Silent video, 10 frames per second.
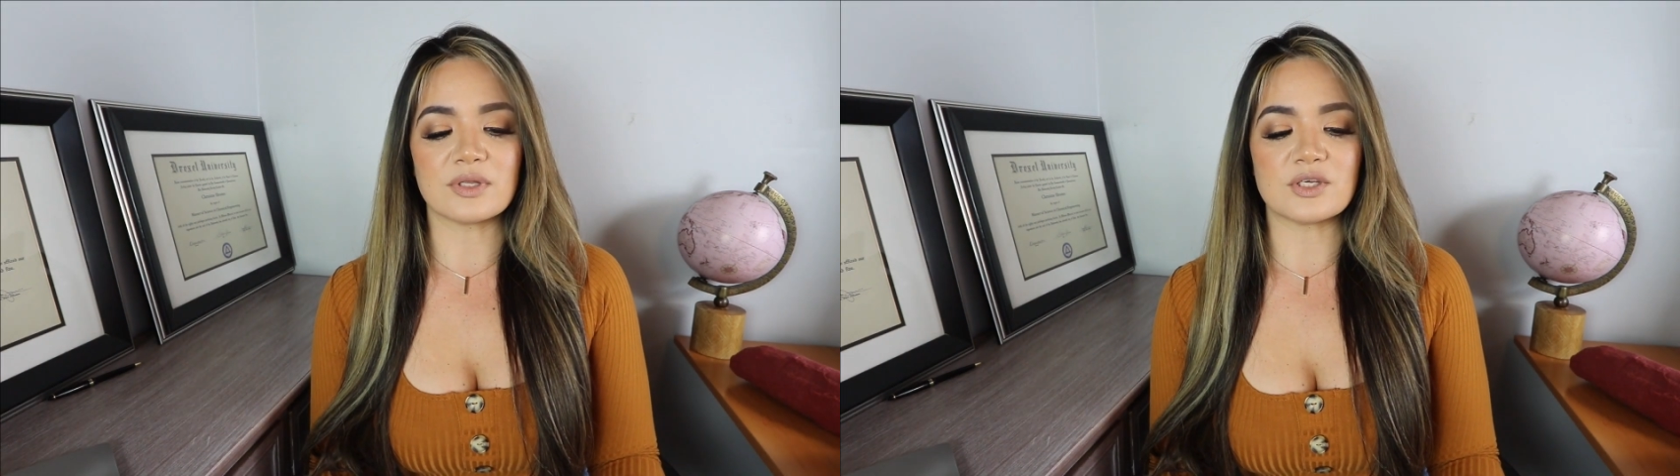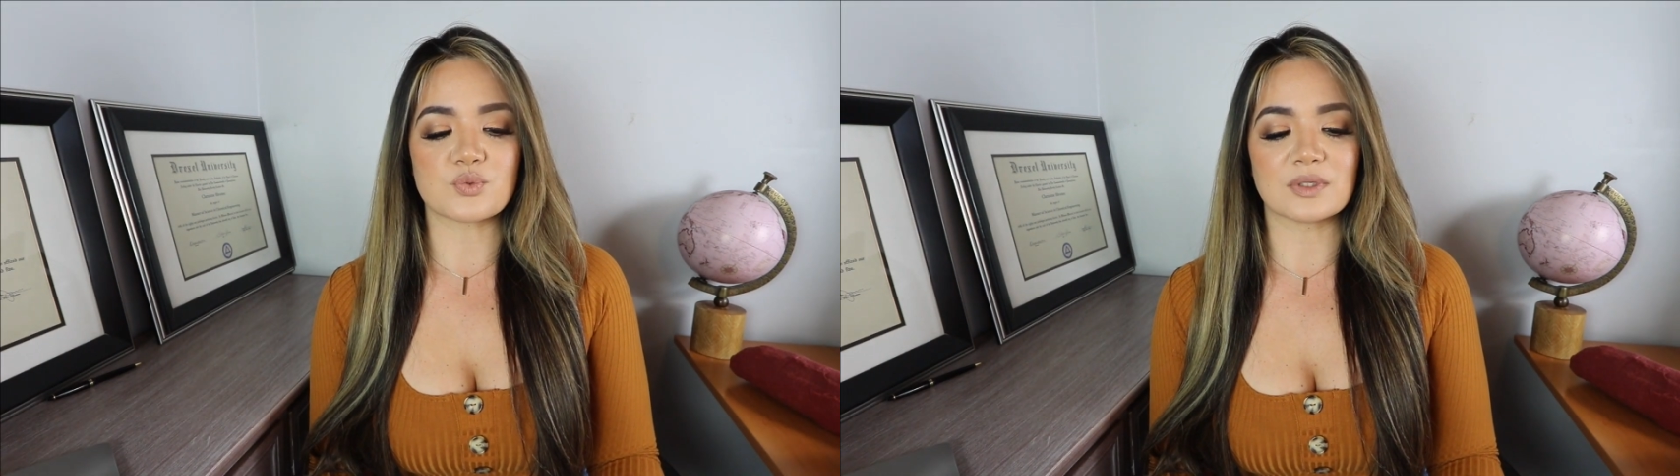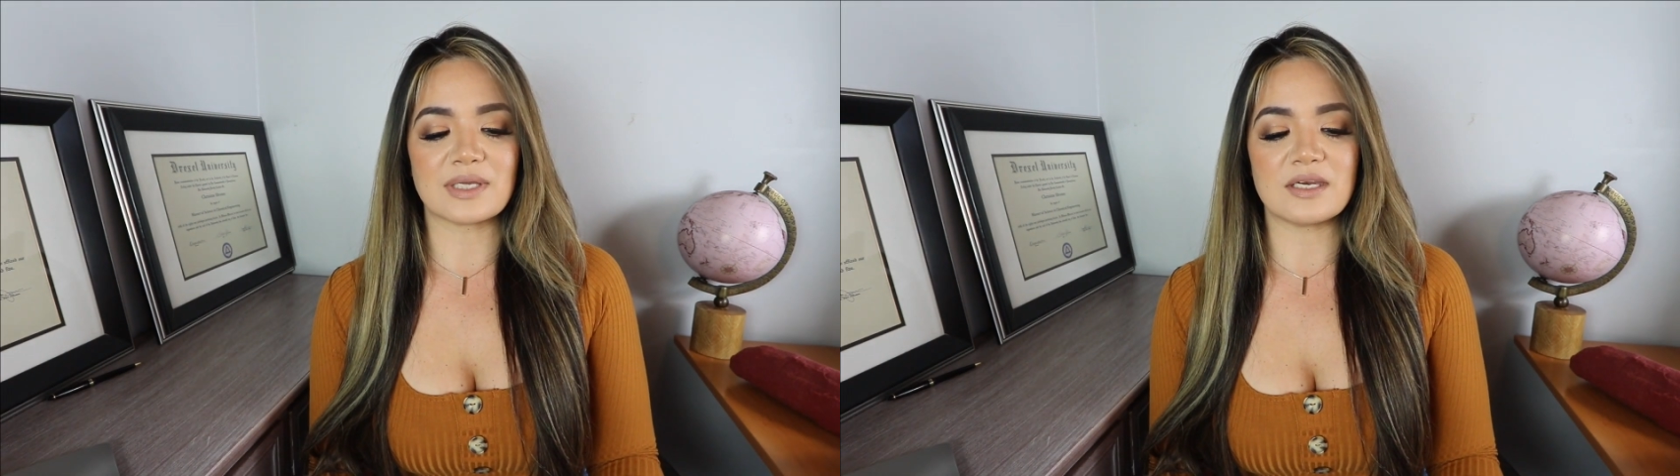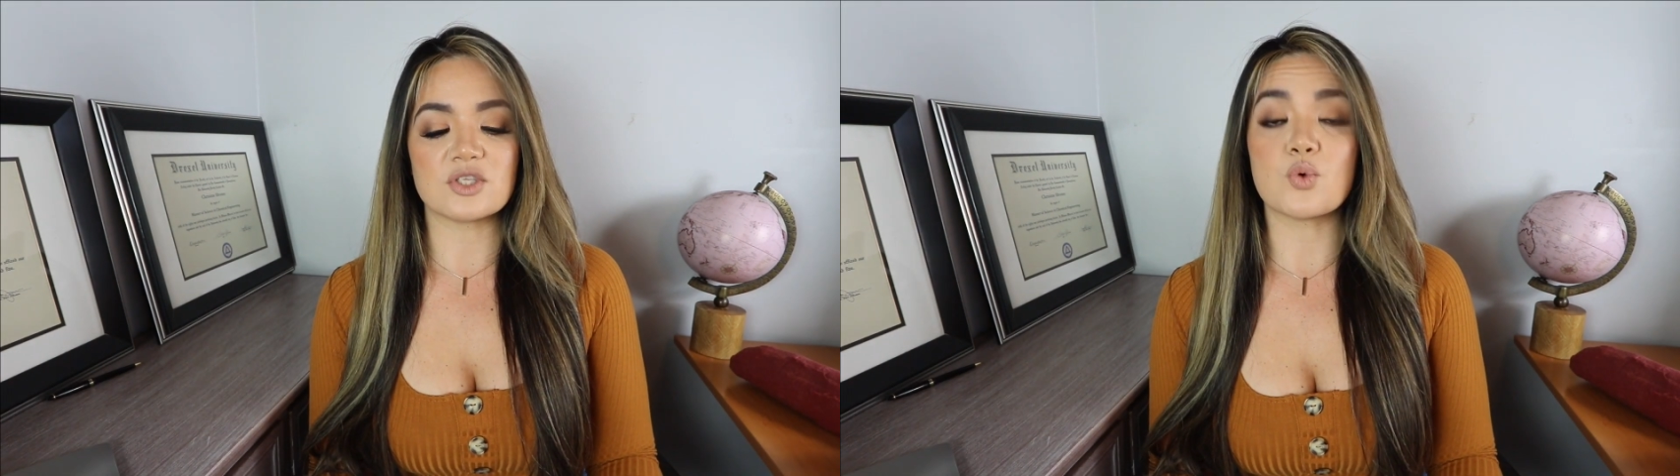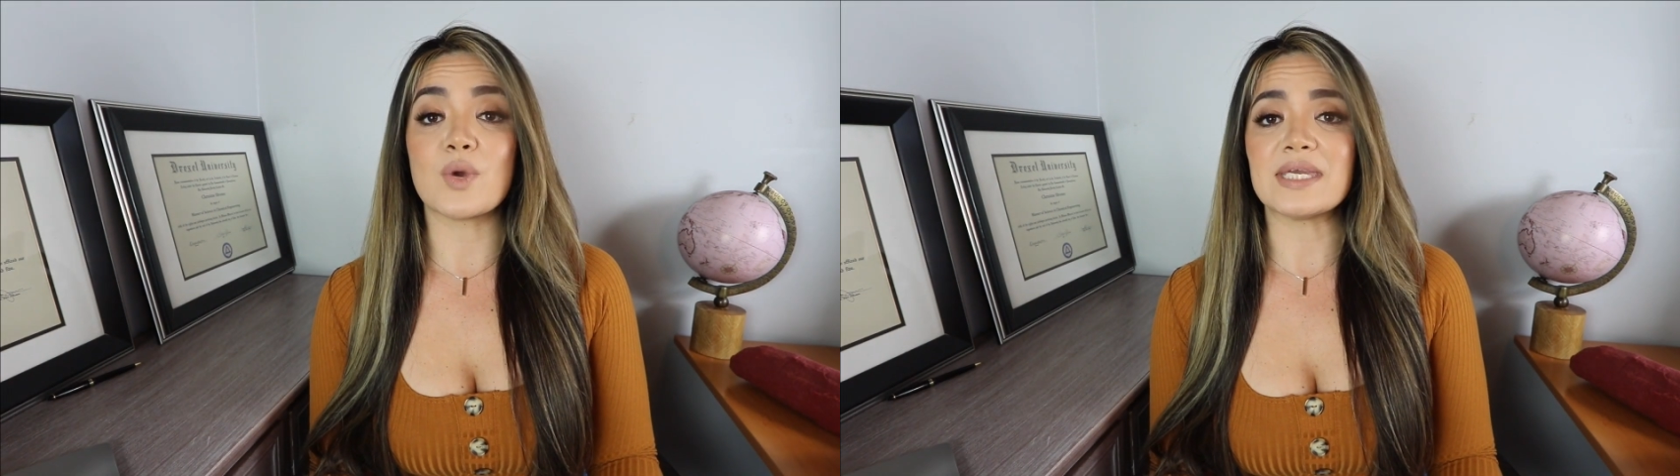is related
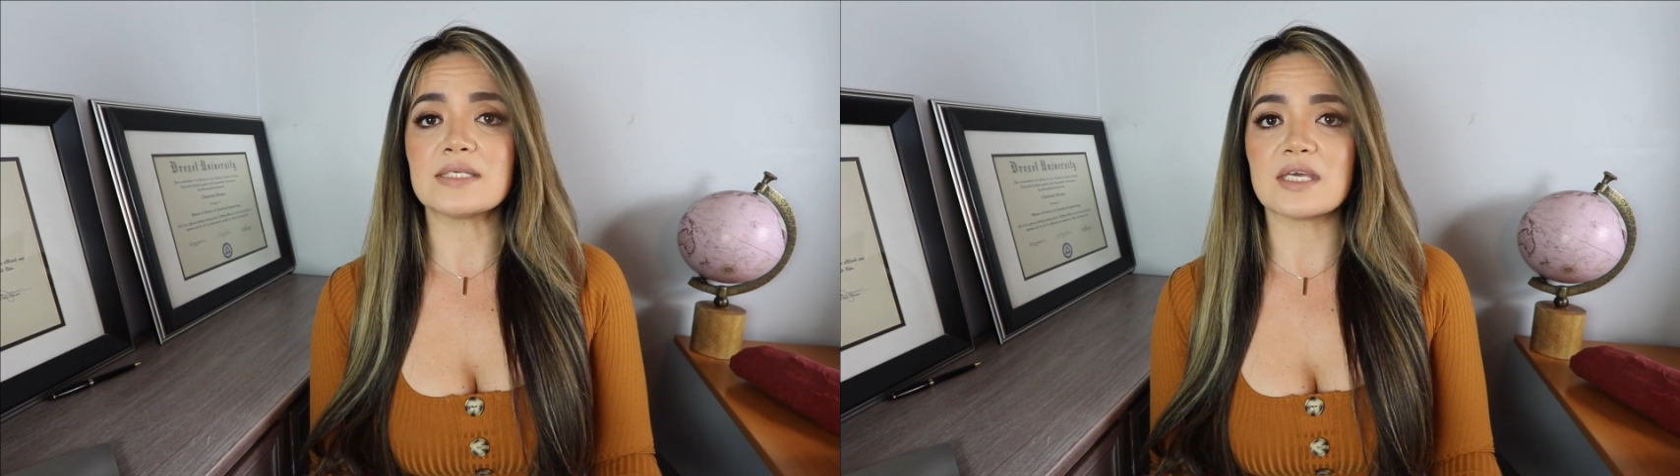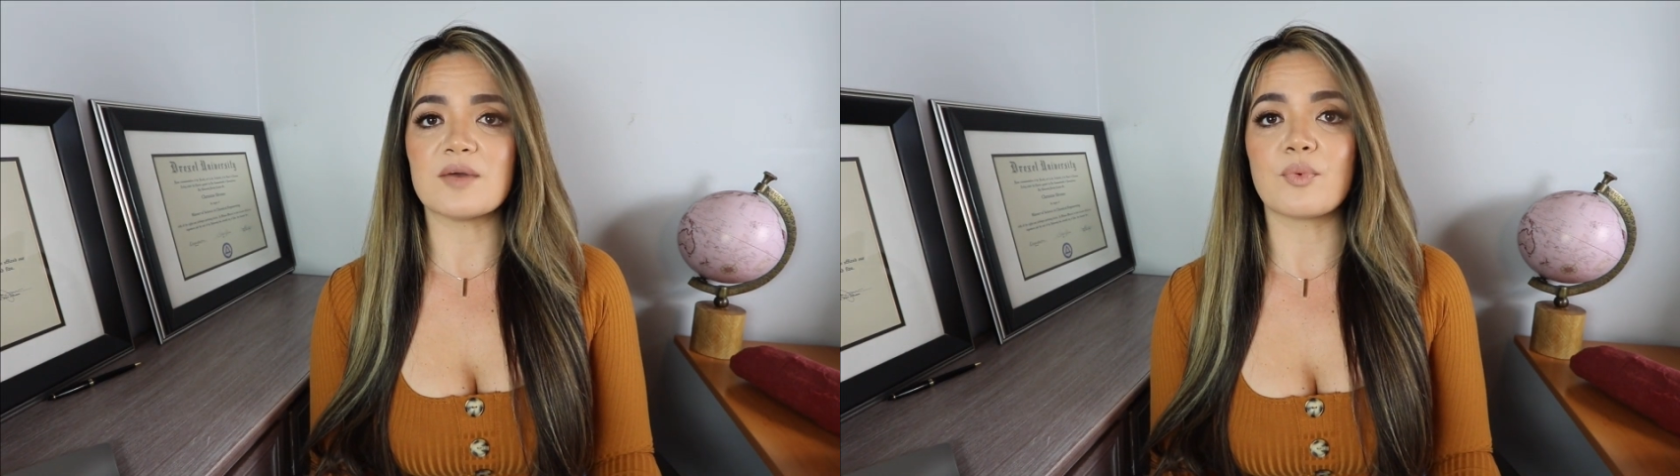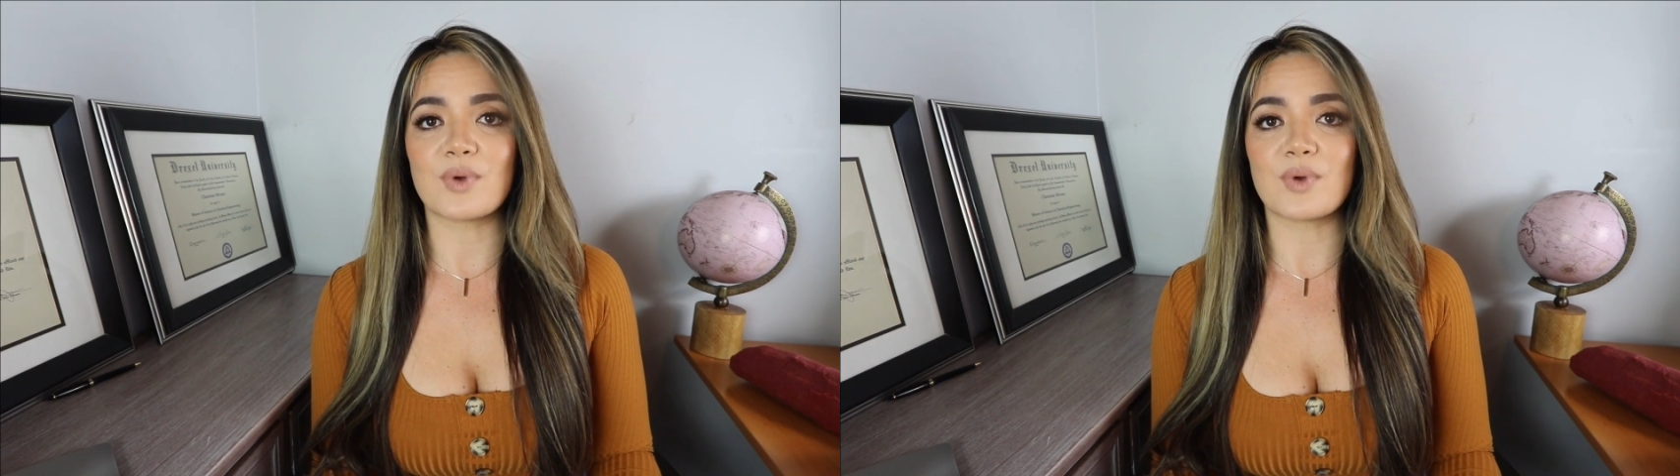to waist to hip